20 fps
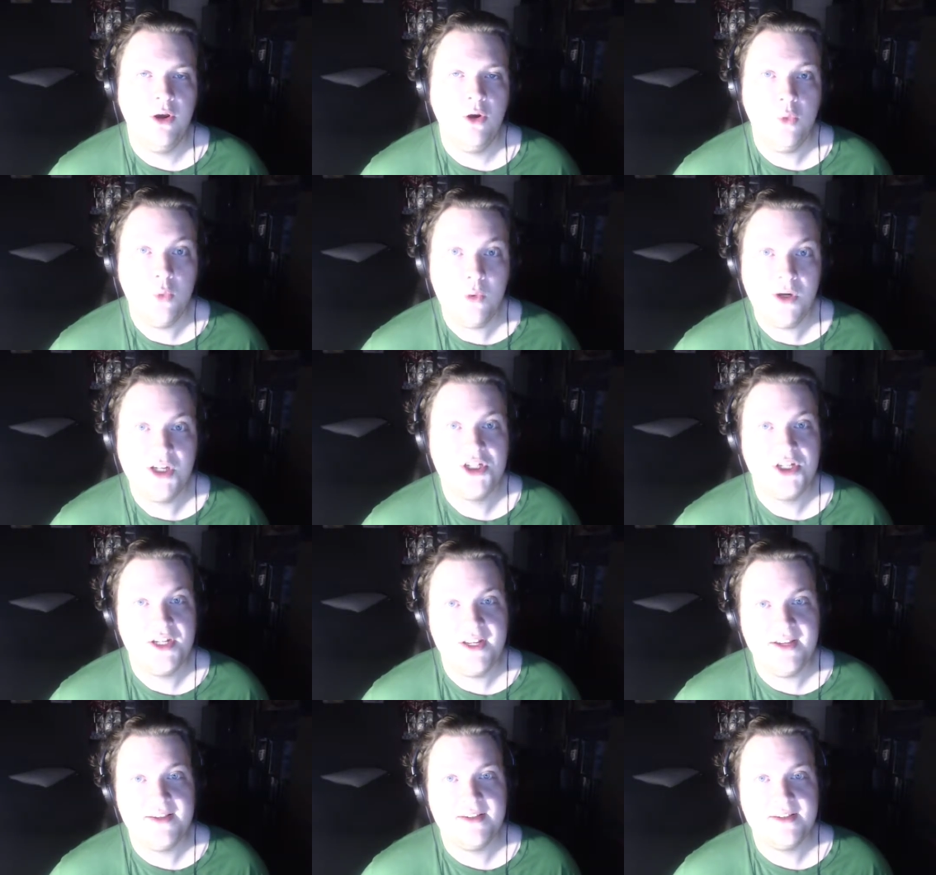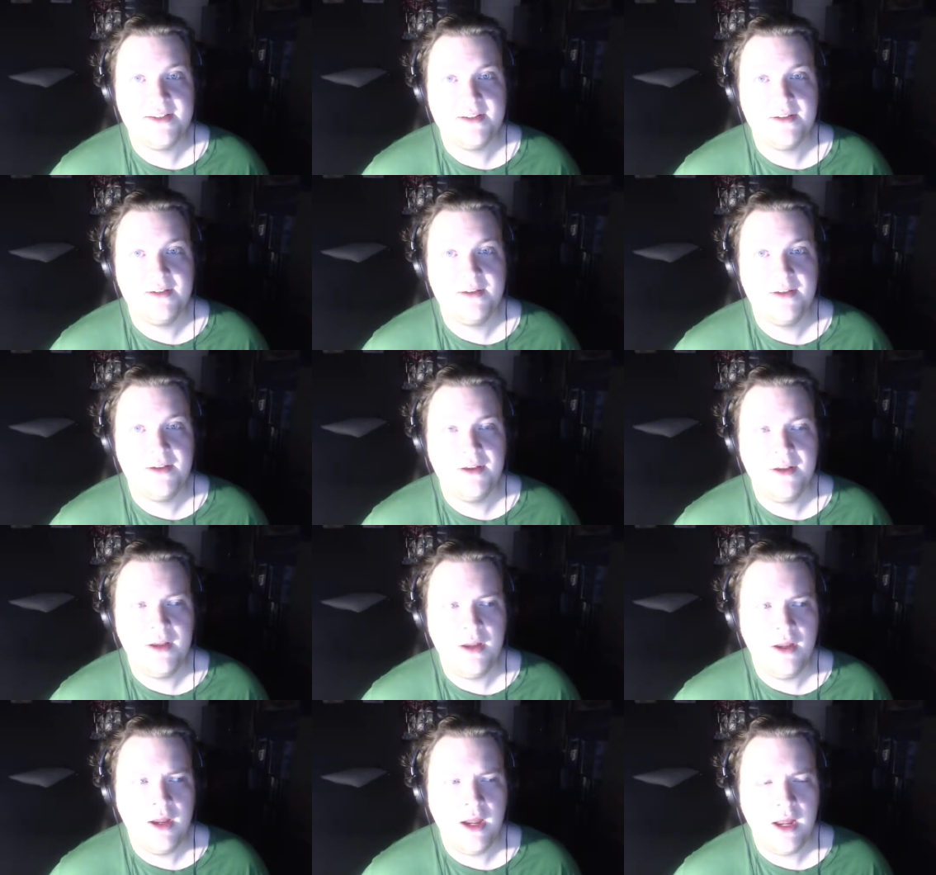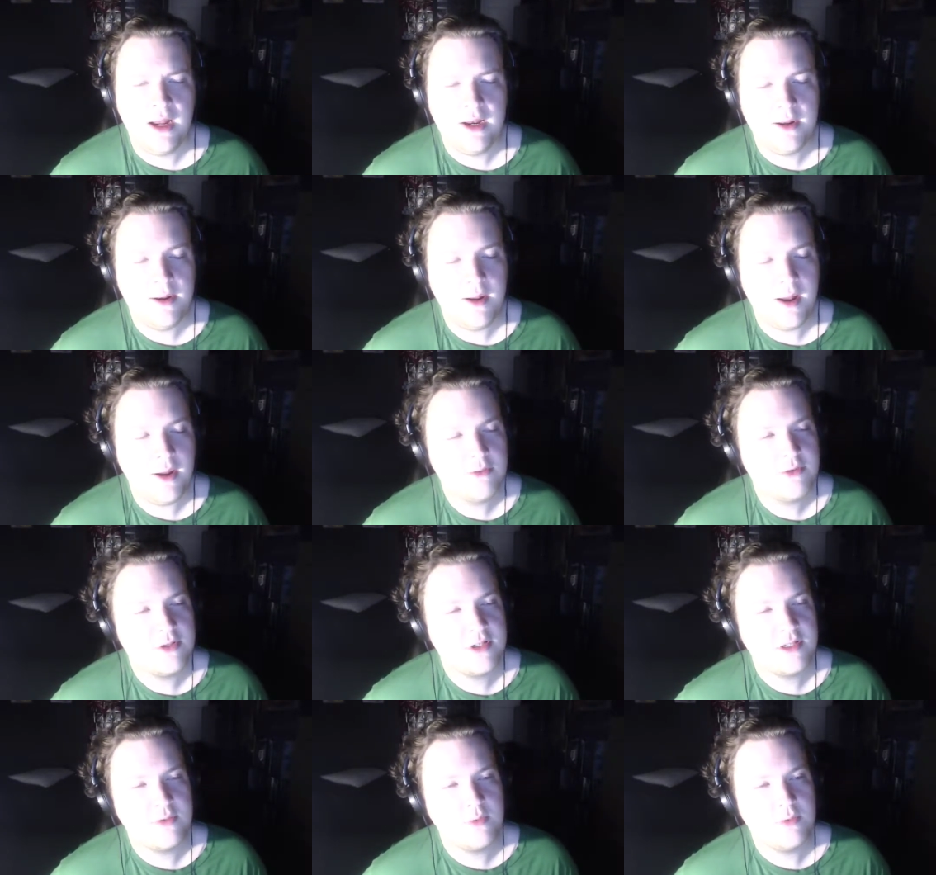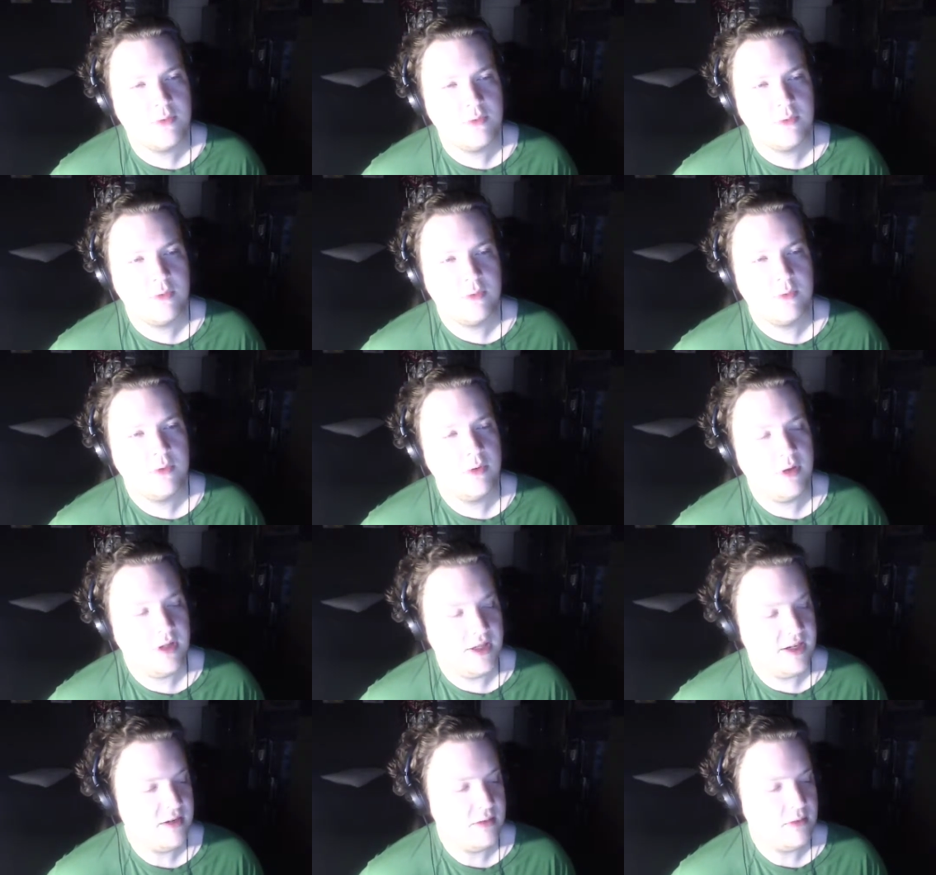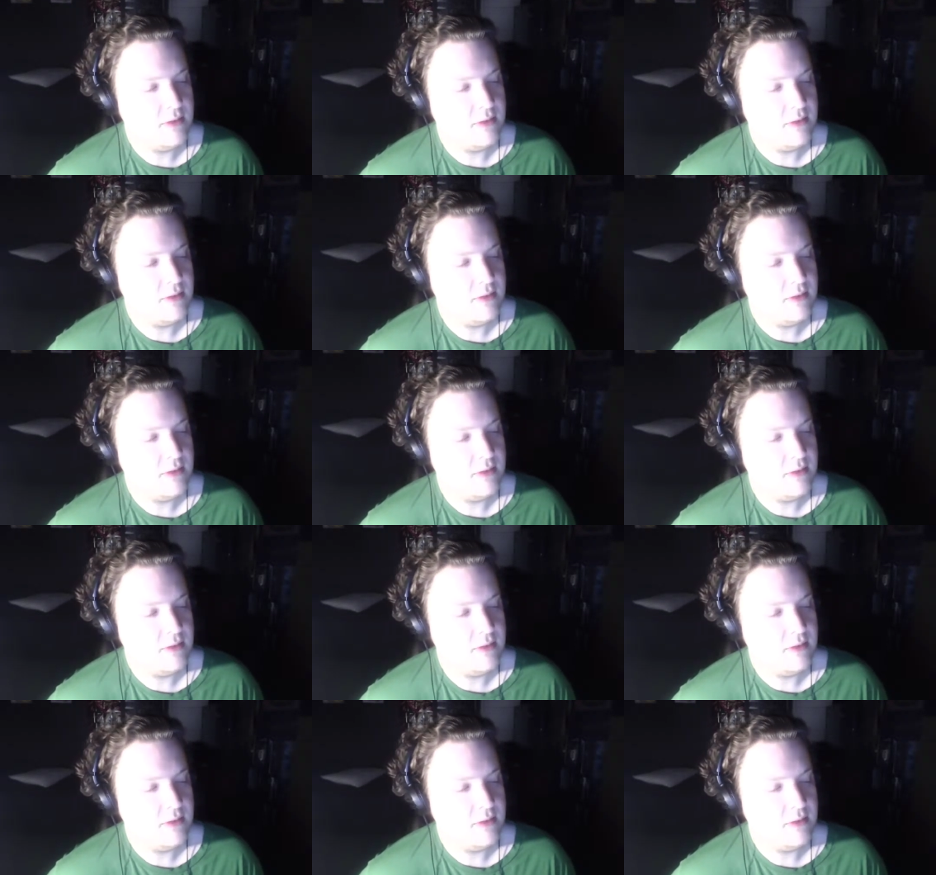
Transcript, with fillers: which it is." And I was just like,